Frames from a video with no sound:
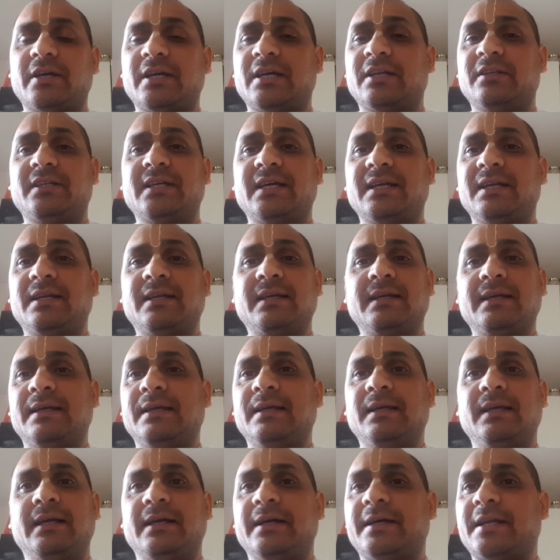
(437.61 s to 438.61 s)
and then
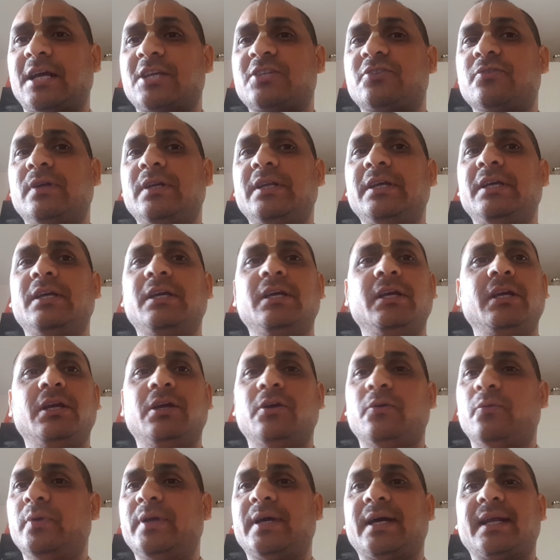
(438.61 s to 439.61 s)
gradually
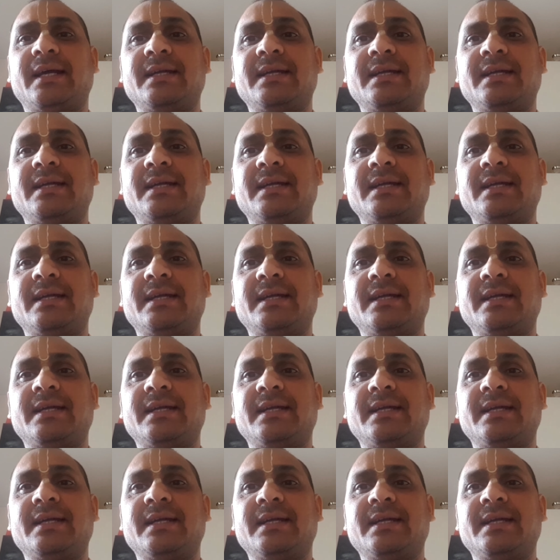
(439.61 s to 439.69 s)
we are